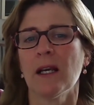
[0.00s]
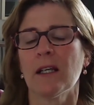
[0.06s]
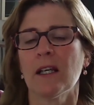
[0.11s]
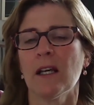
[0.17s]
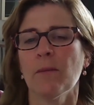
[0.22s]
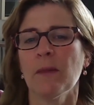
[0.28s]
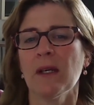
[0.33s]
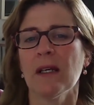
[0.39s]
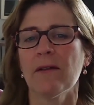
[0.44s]

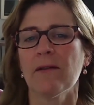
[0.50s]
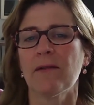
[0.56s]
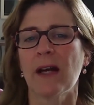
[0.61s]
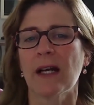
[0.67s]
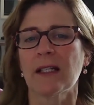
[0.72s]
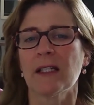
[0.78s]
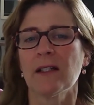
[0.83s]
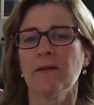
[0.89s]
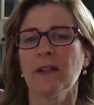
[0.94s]
can be
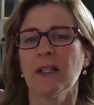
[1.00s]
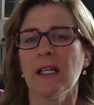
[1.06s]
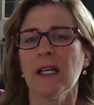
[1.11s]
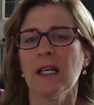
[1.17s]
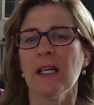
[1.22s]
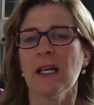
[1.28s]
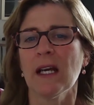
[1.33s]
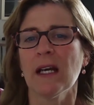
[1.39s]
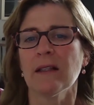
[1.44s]

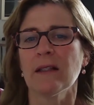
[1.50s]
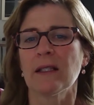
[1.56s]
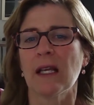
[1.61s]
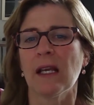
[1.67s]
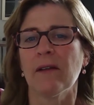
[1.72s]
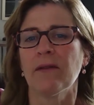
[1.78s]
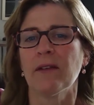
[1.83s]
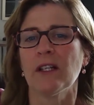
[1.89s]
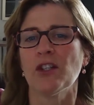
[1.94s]
effectively and
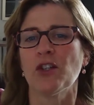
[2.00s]
safely